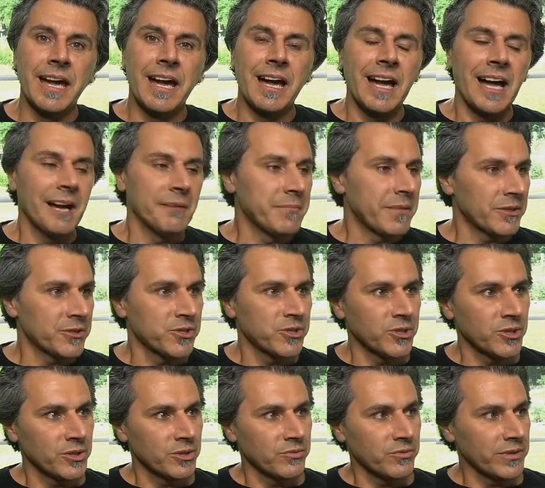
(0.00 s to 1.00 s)
I'm not
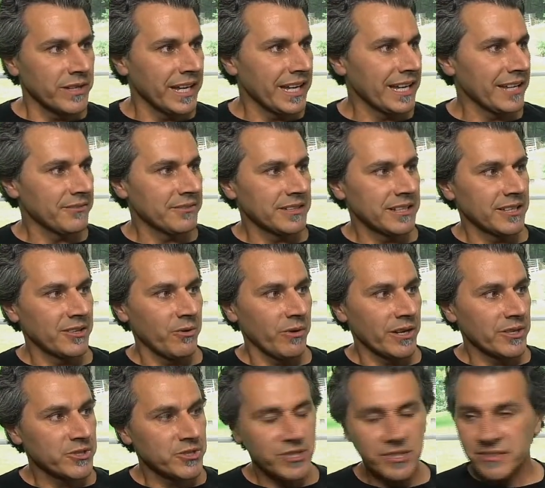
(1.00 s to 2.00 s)
sure if we have any
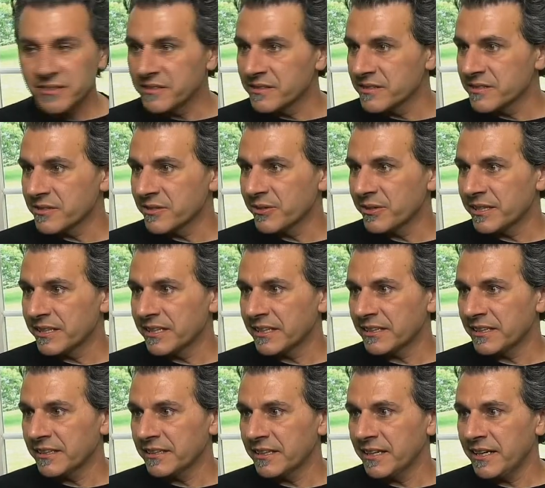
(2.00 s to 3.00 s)
questions or anything
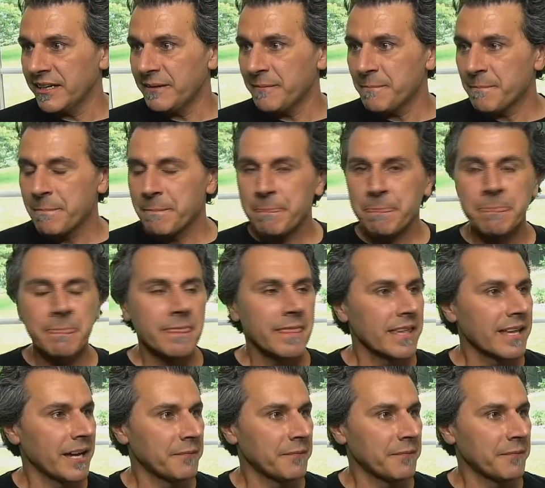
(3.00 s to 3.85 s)
like that. I'm